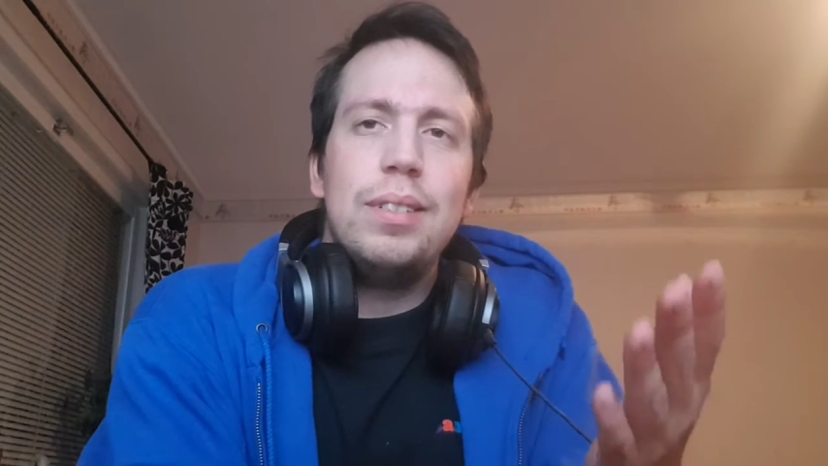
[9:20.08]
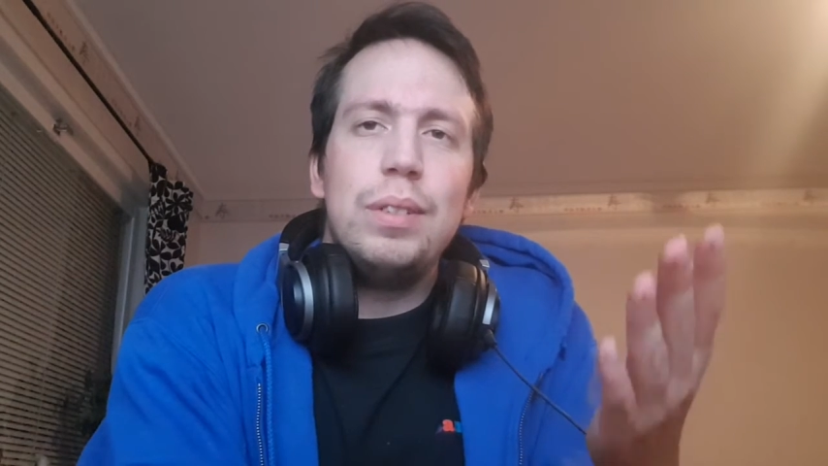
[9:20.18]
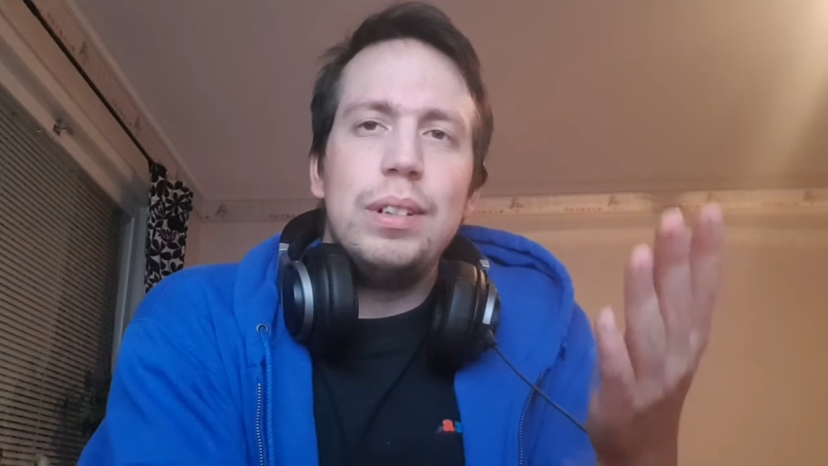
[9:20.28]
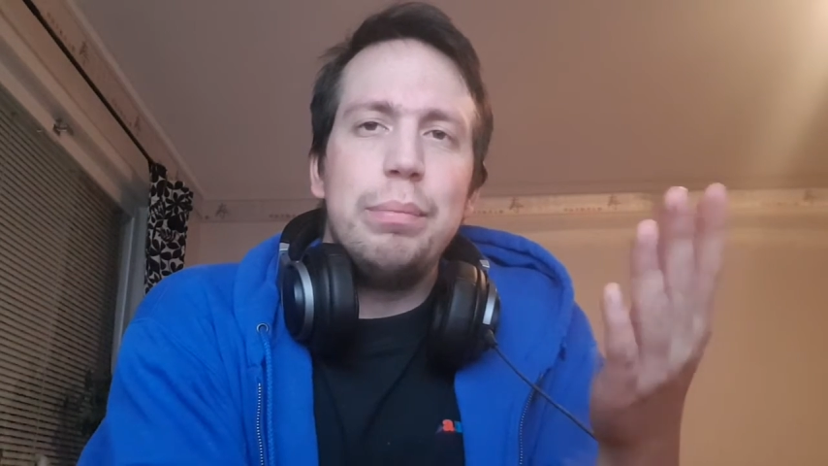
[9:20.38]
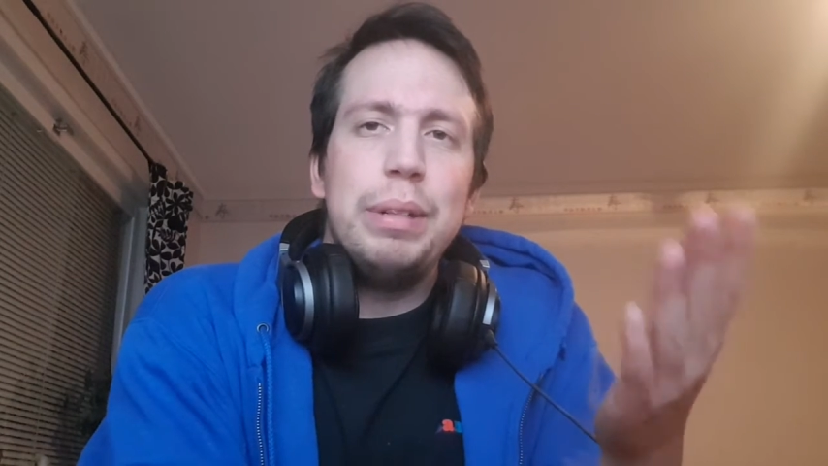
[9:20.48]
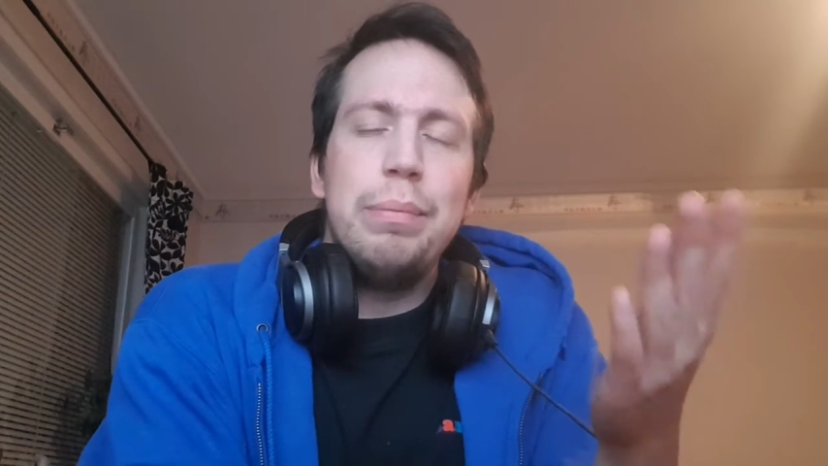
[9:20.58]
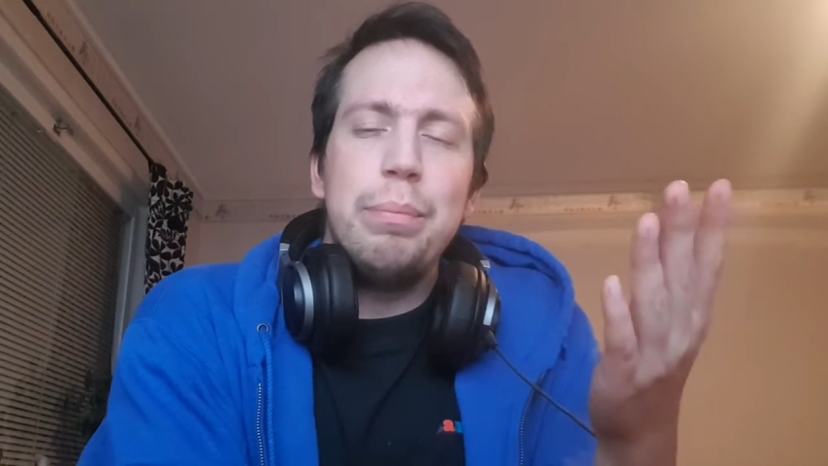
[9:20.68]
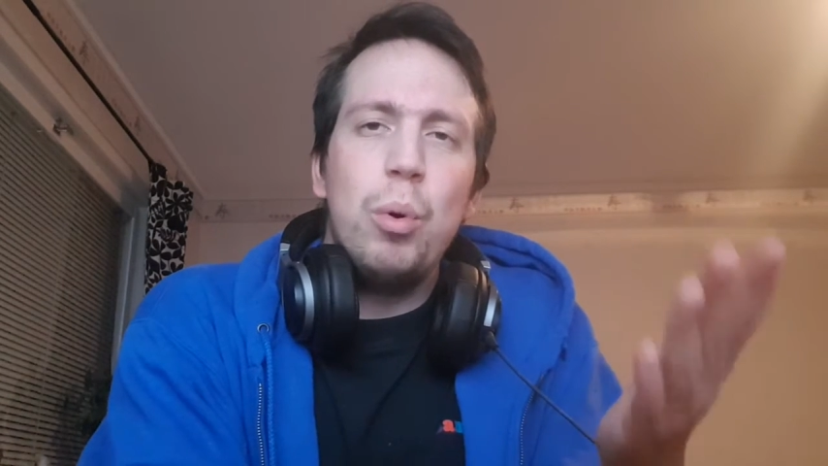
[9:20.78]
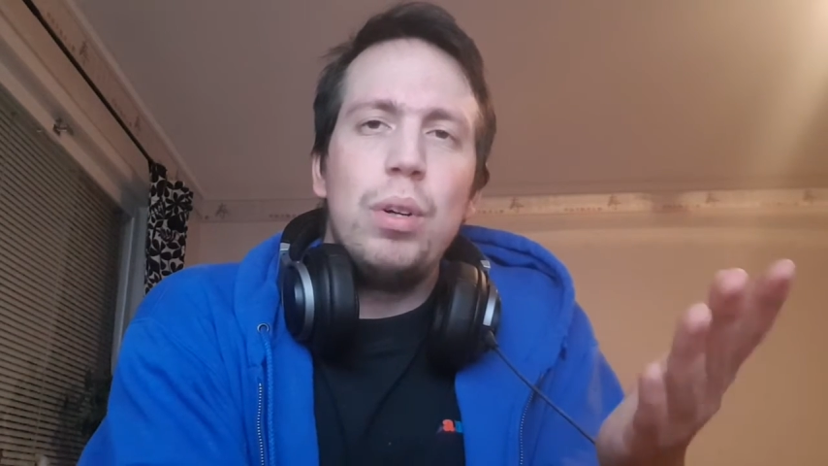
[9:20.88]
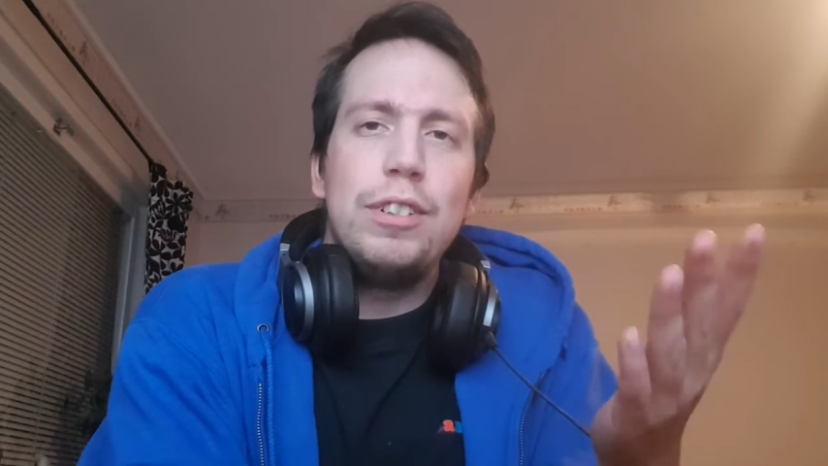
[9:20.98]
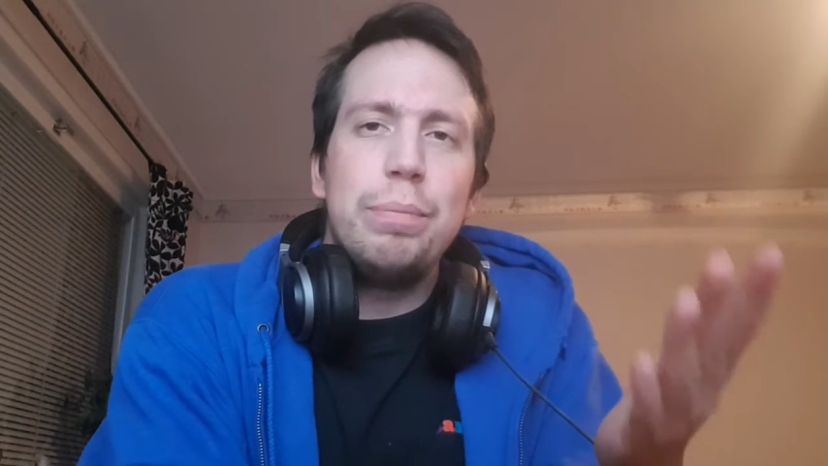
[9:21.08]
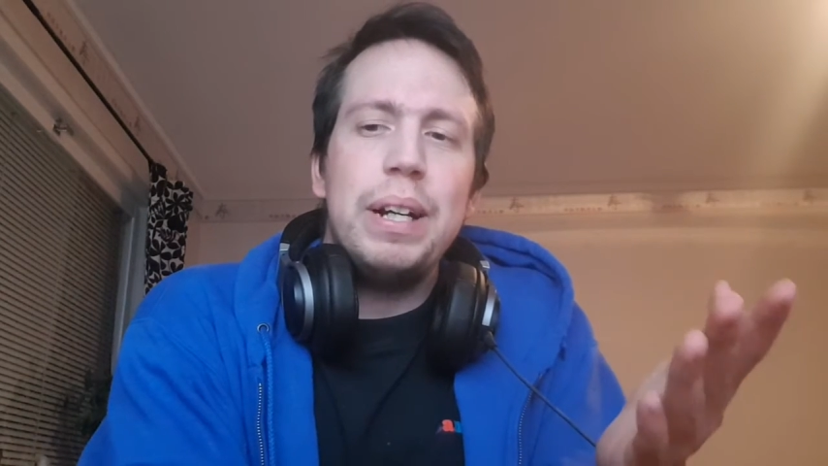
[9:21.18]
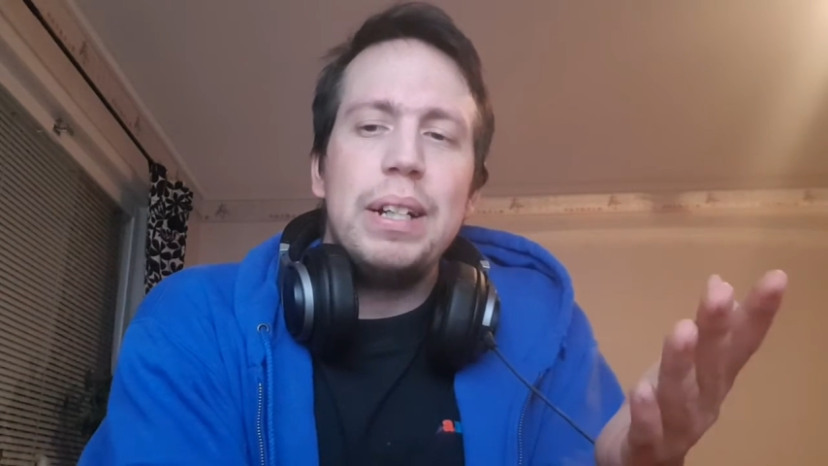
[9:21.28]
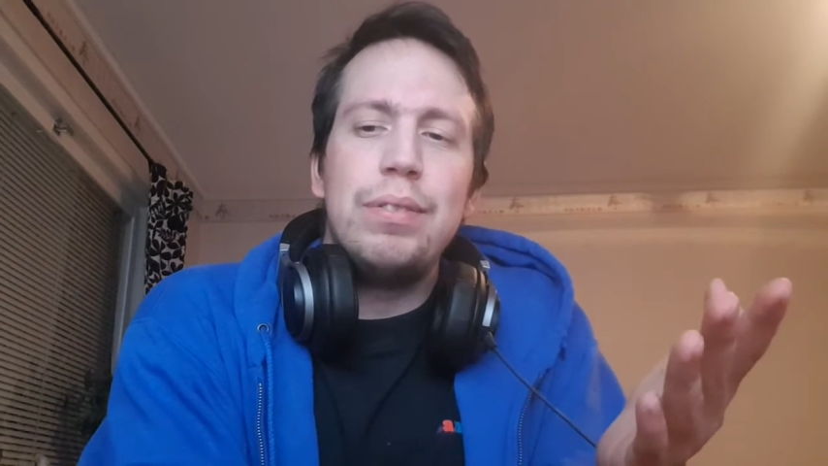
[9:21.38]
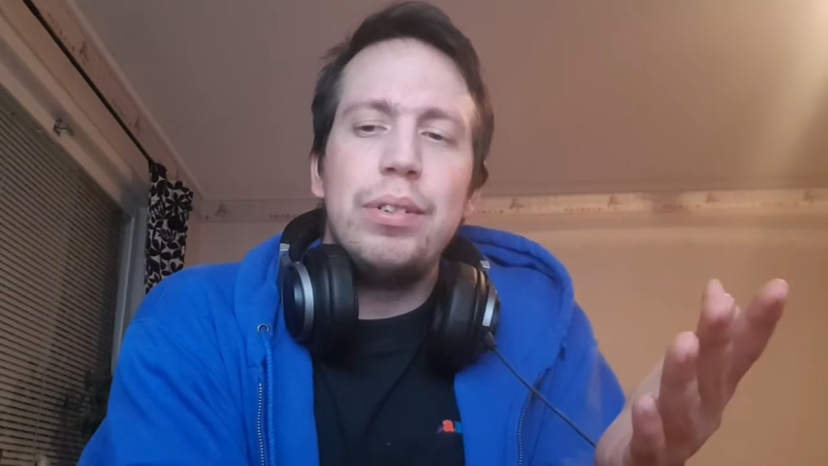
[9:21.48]
be more
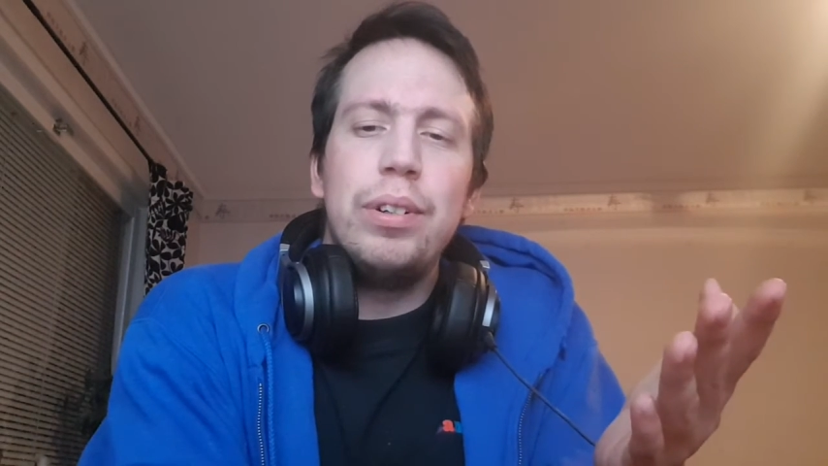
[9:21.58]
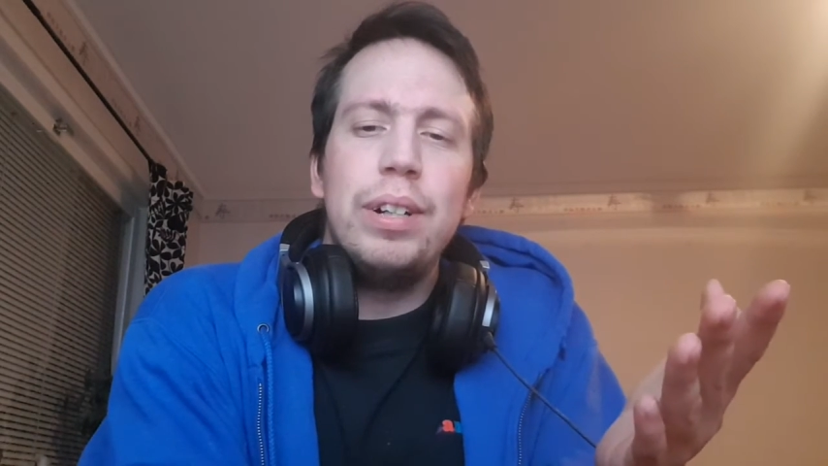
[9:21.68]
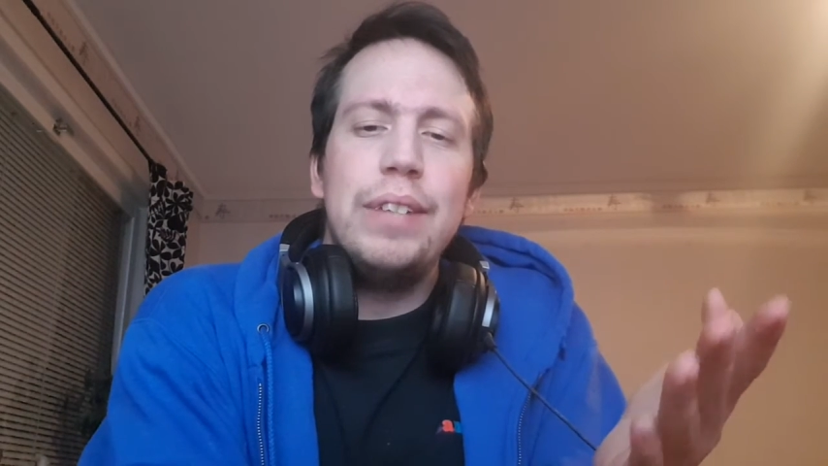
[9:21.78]
respectful,